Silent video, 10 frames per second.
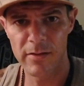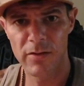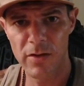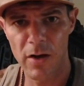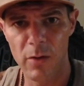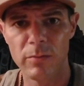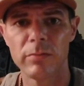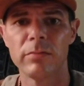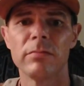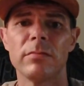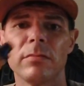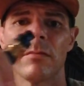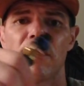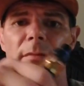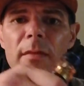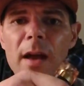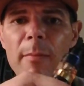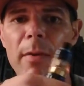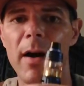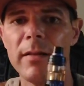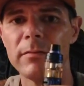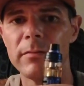So I bought